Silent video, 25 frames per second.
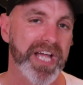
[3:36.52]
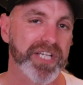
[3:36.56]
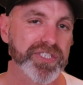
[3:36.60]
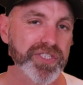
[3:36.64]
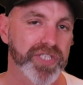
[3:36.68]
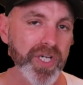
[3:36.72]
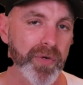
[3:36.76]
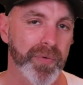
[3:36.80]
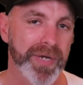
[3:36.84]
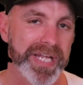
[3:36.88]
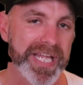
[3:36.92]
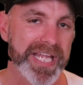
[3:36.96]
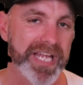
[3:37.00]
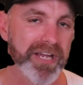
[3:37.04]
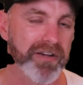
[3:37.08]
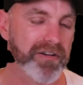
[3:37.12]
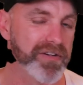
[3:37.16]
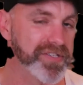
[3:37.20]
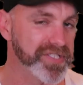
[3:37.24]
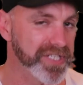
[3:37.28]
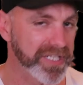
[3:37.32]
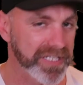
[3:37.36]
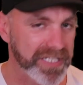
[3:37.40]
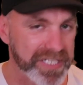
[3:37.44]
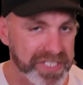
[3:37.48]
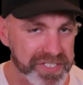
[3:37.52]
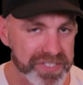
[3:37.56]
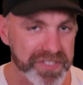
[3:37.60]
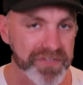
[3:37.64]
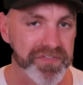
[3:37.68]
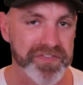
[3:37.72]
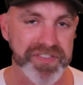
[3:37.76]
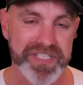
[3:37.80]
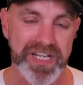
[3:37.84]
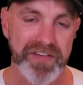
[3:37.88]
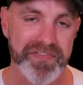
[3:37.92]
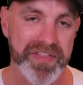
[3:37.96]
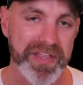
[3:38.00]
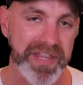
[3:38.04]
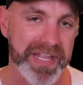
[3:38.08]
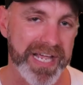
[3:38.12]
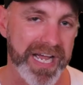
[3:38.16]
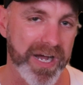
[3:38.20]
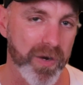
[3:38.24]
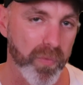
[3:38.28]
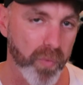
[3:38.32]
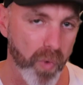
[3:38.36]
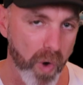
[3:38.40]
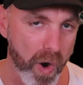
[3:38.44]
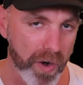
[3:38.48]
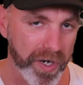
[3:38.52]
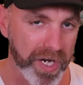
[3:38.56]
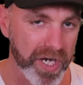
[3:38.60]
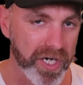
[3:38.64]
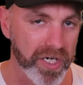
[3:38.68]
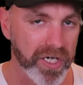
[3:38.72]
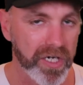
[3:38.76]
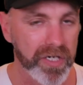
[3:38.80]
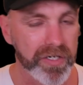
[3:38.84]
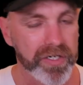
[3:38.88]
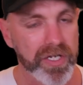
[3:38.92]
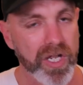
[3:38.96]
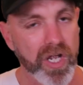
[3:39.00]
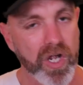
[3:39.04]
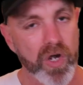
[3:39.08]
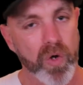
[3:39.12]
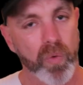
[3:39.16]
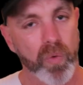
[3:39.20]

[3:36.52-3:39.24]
they are showing here is a list of stuff that they are working on,